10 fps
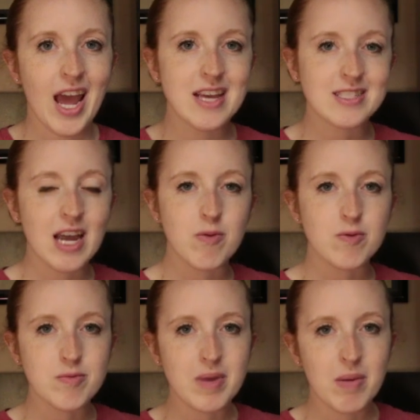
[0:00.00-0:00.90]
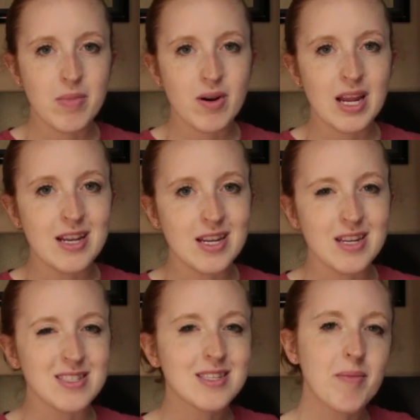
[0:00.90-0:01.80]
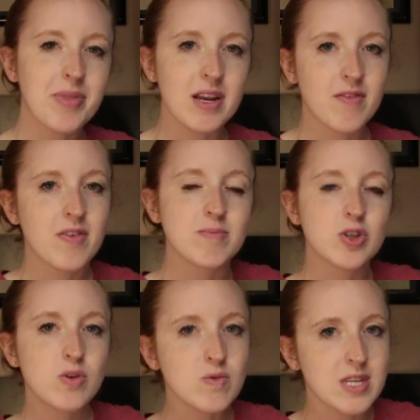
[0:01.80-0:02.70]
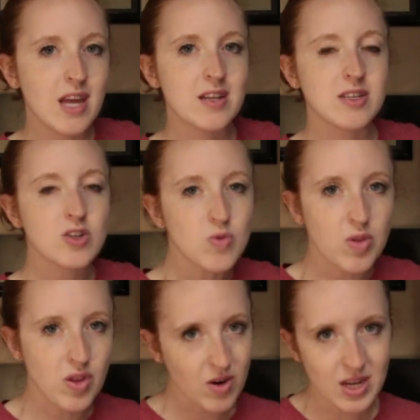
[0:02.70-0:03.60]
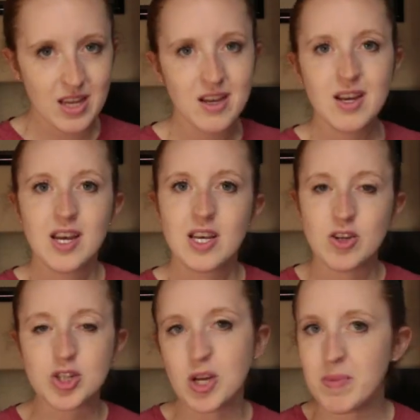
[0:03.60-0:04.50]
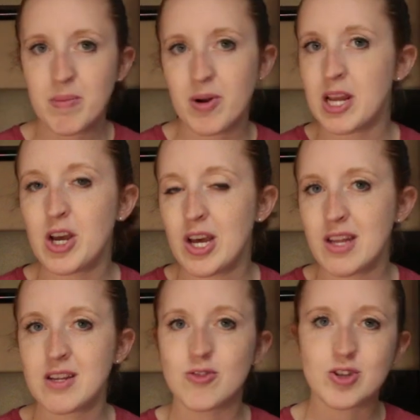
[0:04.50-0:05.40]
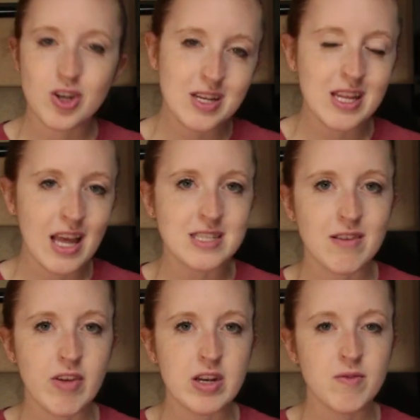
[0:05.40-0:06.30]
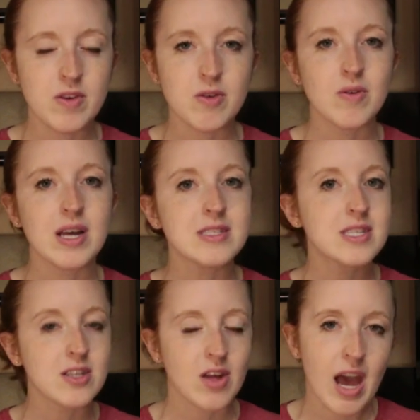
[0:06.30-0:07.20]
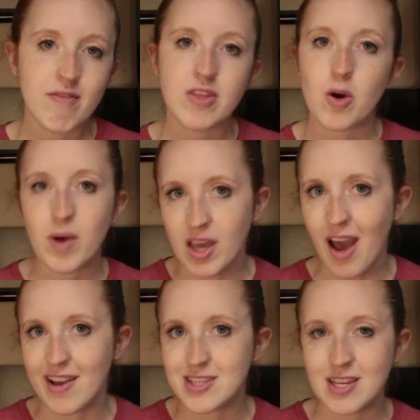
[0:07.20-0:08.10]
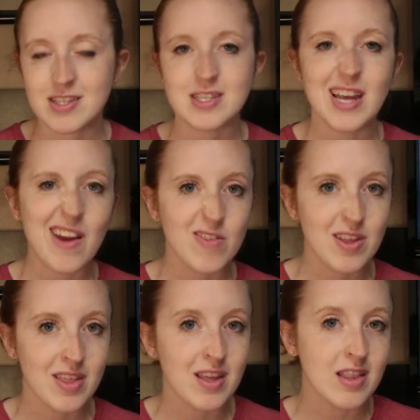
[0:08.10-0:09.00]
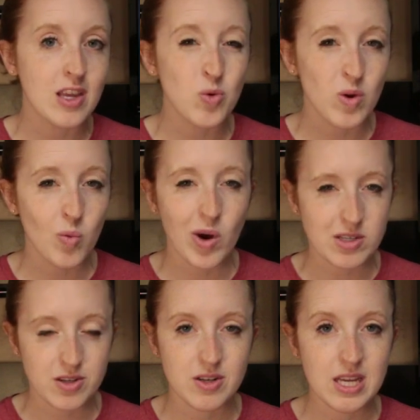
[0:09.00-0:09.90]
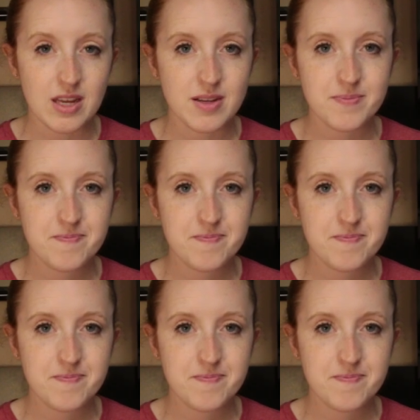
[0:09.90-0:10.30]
has that room number ending in something from 210 to 230, you should be pretty good. You should get that Savannah view and still have the quick access to everything that you would want or need.